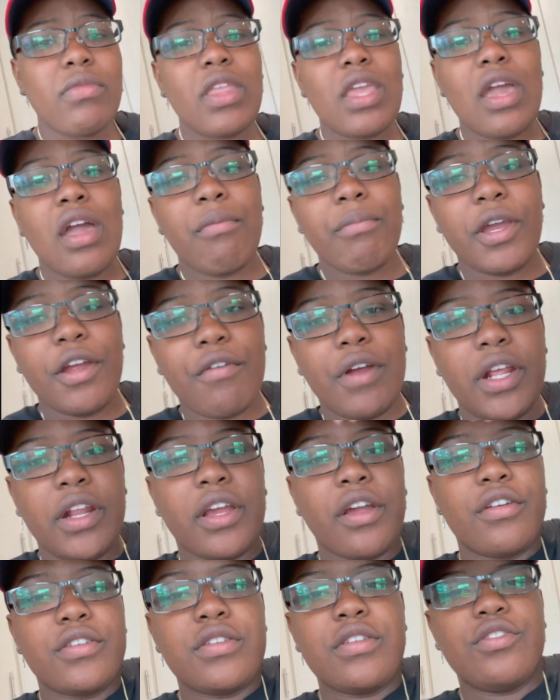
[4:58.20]
I'm getting ready to
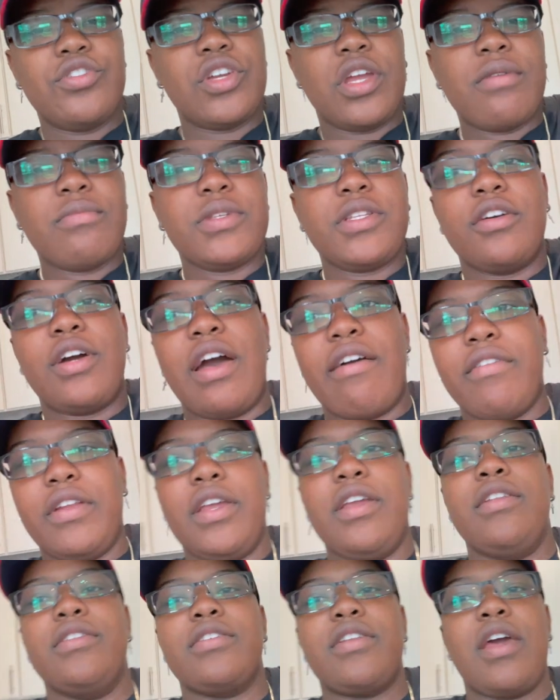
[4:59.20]
go to the gym. Still haven't
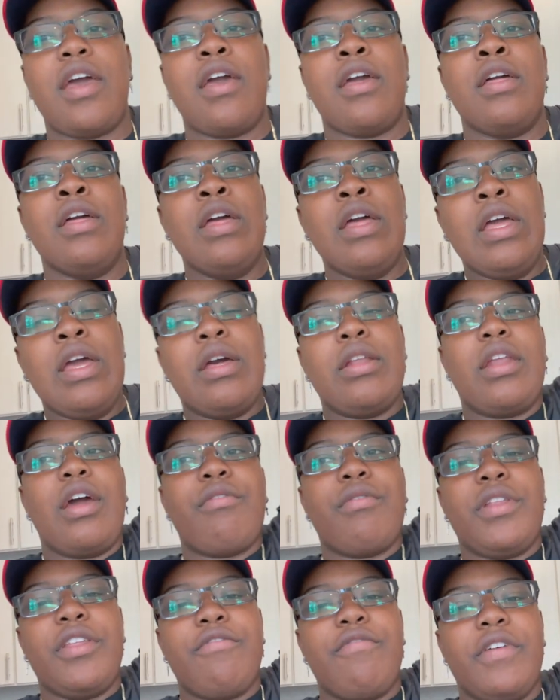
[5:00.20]
eaten today. Not
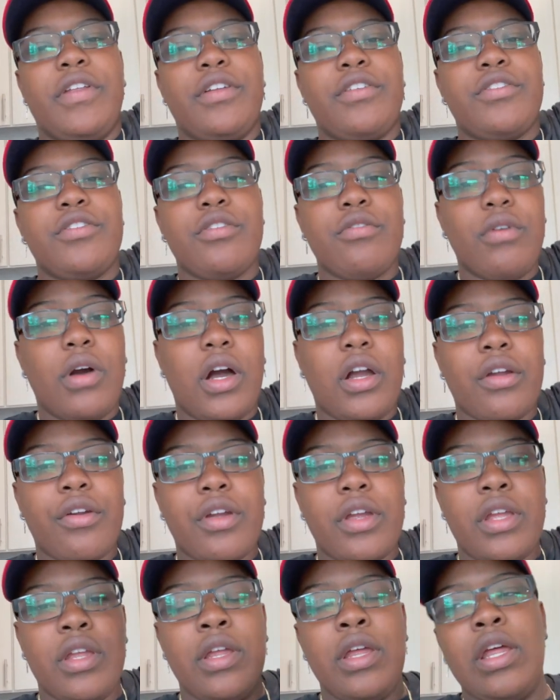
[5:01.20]
really feeling too hungry.